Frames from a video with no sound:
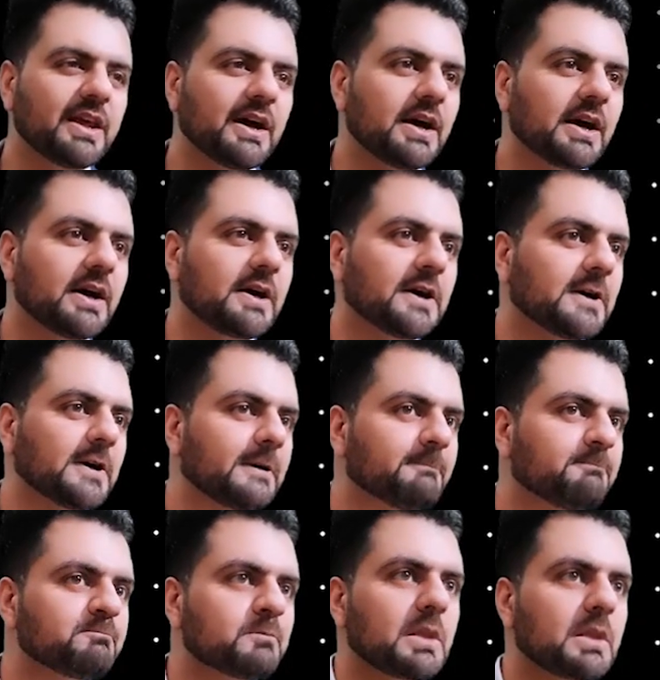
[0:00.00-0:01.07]
So
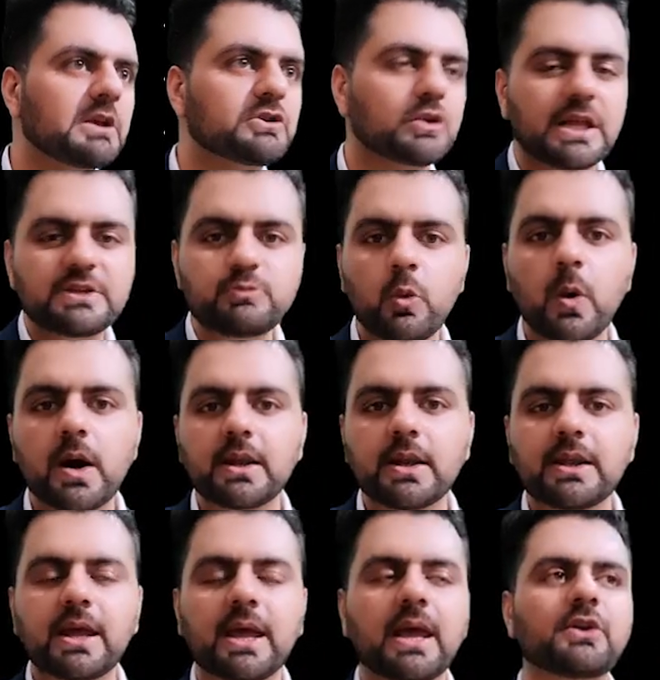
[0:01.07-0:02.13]
let's move on
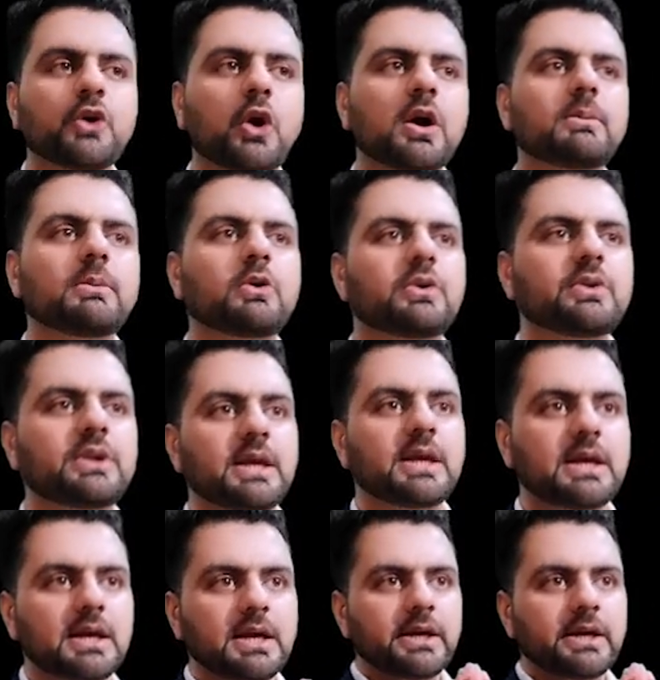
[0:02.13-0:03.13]
and talk about the